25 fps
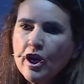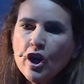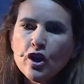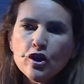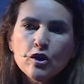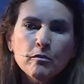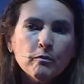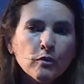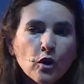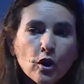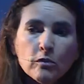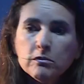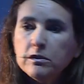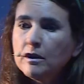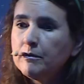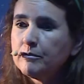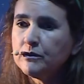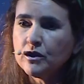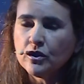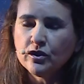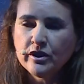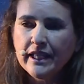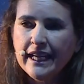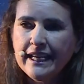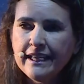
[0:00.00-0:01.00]
The problem
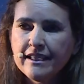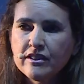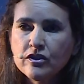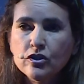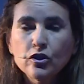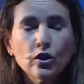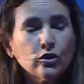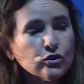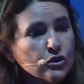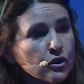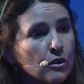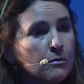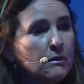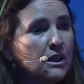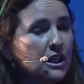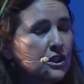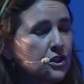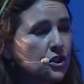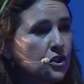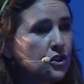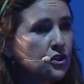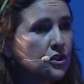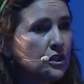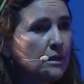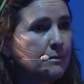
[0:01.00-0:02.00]
today is not so
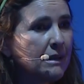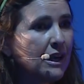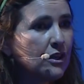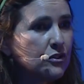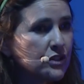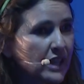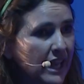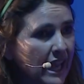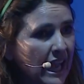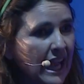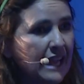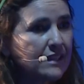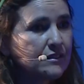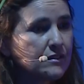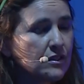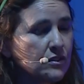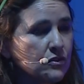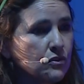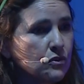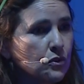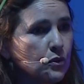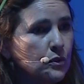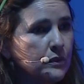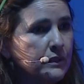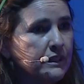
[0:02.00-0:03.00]
much about
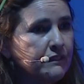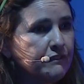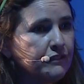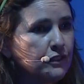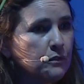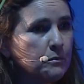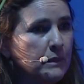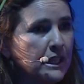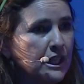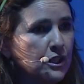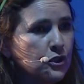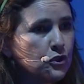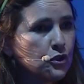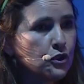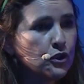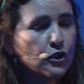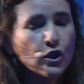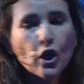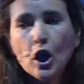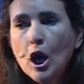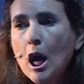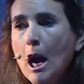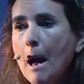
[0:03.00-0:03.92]
access to information,